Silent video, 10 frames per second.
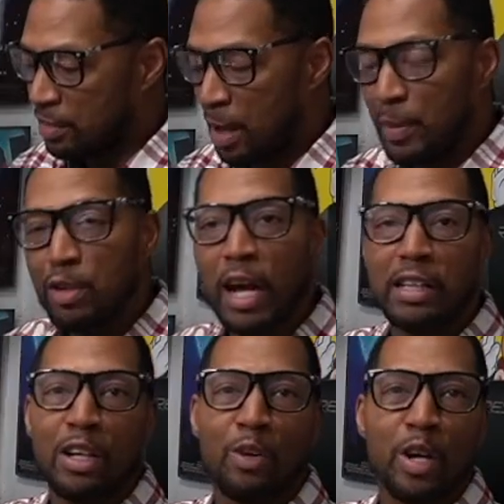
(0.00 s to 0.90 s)
I mean, you got
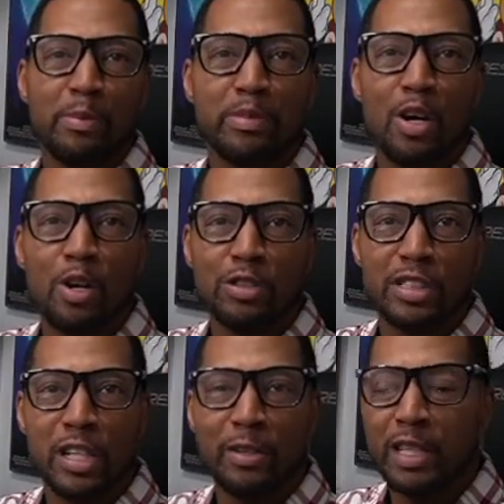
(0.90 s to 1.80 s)
the crypto
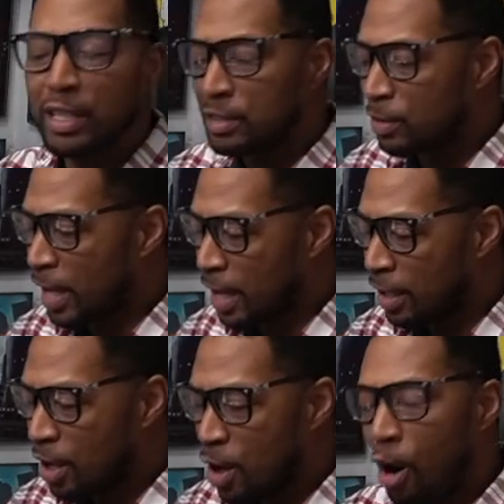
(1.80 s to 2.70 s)
series, you got
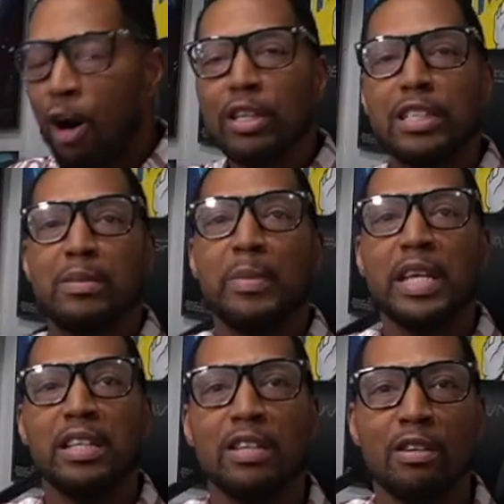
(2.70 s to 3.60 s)
all these
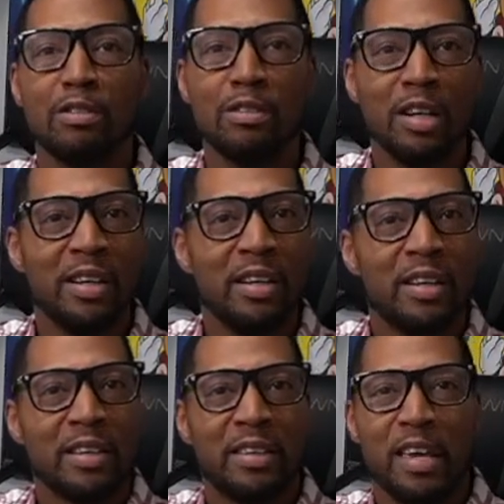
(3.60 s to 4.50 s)
menial
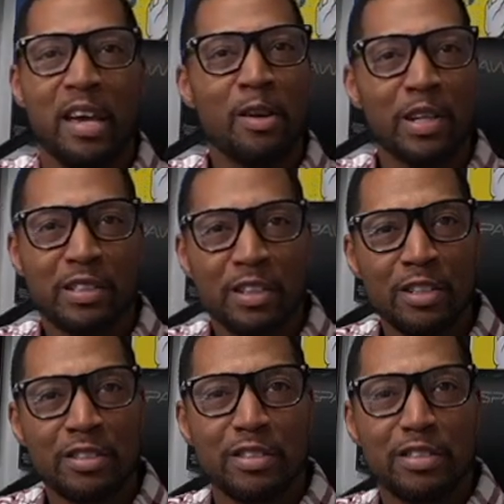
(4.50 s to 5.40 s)

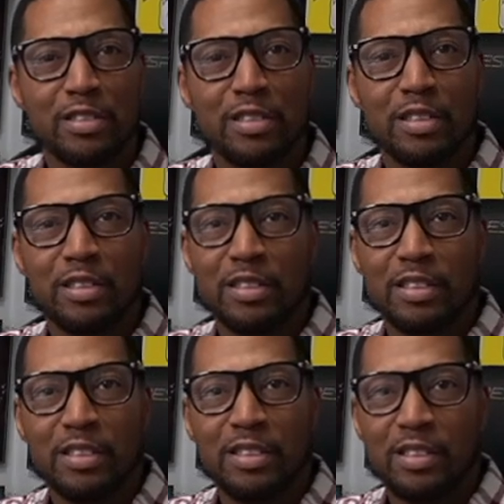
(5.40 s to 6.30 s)
characters.
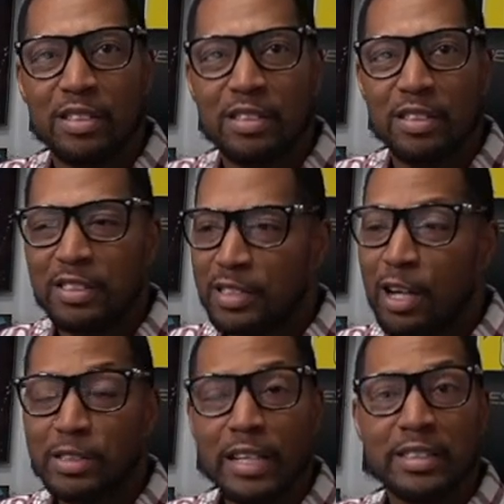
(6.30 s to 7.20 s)

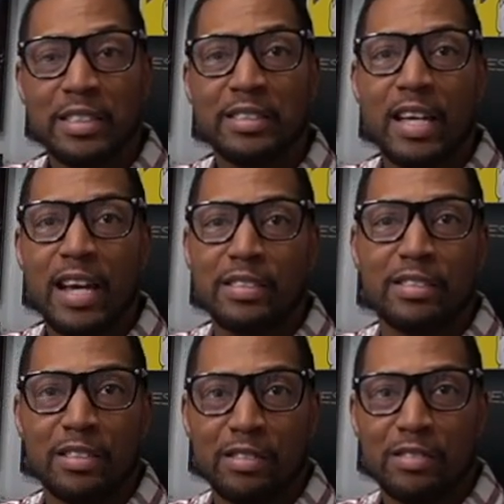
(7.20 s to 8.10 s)
Sounds like a disaster.